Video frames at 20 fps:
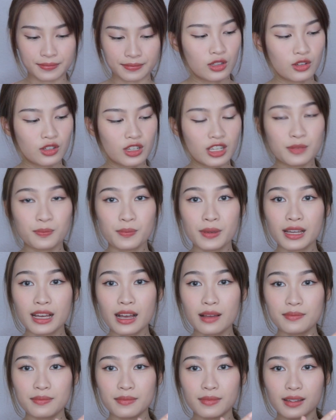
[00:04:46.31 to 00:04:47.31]
to just pick
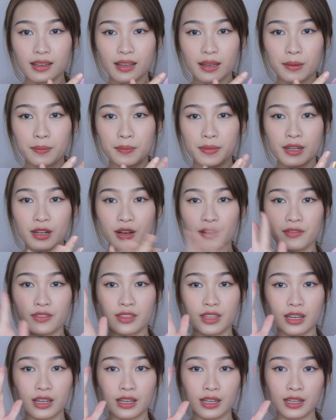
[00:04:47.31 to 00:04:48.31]
up a bit of
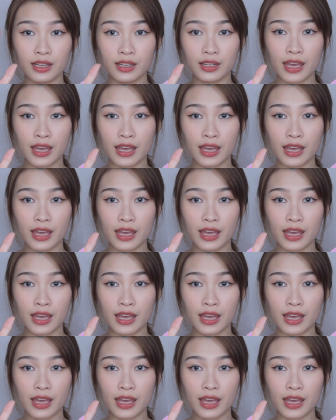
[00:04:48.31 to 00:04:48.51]
the